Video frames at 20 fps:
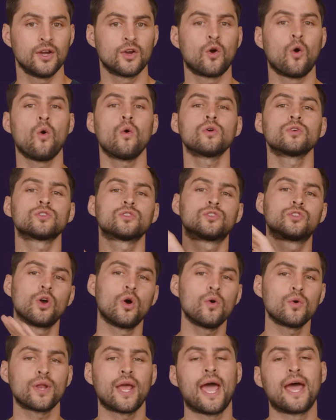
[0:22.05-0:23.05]
Cores
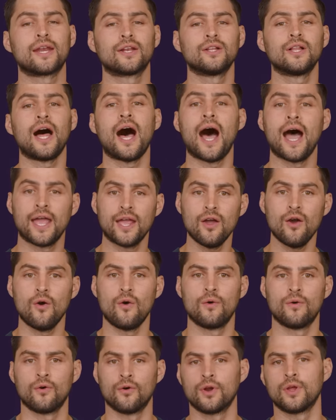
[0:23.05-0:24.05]
don't handle
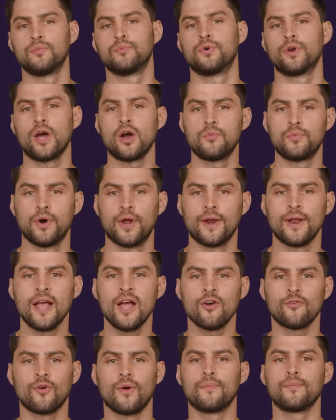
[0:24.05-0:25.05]
I/O, or input-output,
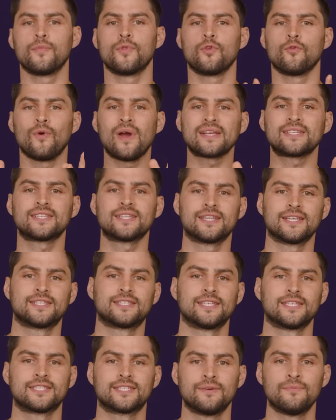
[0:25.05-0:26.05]
from the rest of the
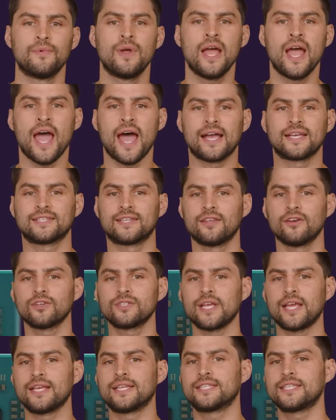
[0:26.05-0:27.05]
system, as
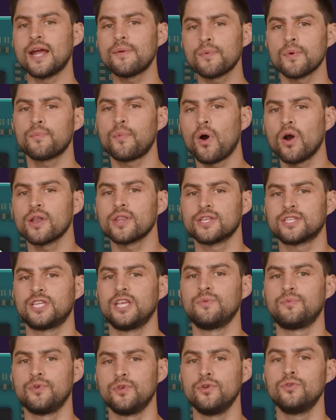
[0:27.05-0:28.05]
there's a separate part of the
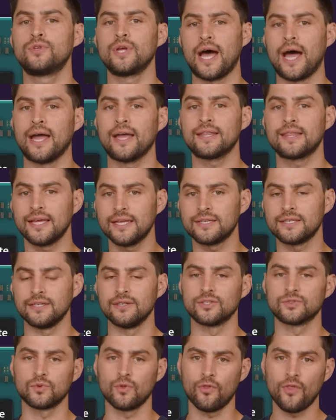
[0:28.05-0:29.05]
CPU die that
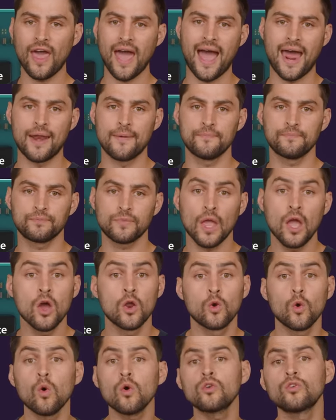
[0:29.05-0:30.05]
deals with that.
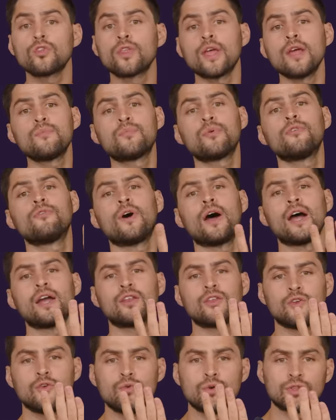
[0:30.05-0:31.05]
Nor do they
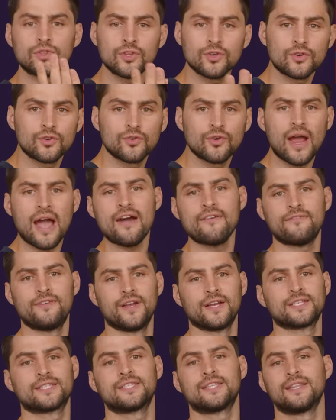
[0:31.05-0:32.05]
provide you with the
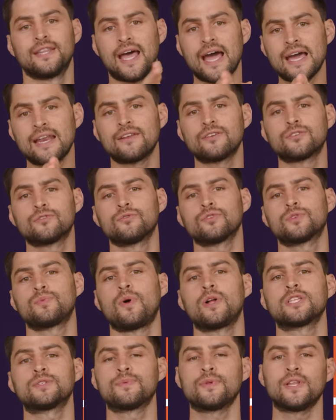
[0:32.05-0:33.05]
graphics. That is the
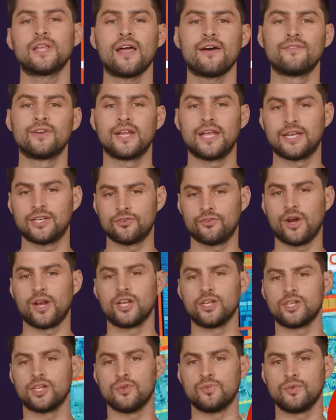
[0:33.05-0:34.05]
responsibility of an
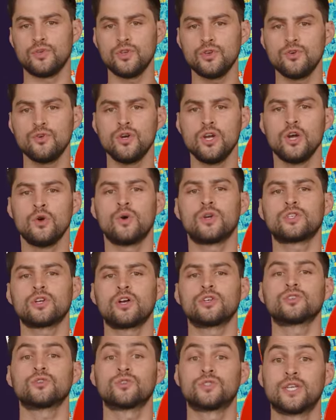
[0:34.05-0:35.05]
integrated GPU, which
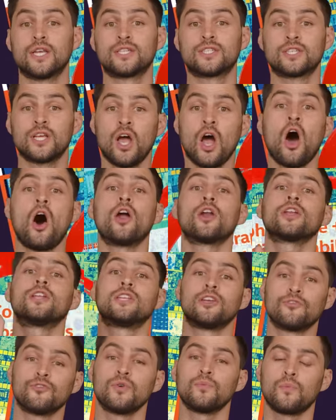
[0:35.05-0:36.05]
also sits on a
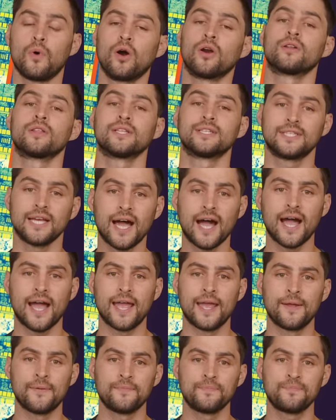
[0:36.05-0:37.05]
different part of the die.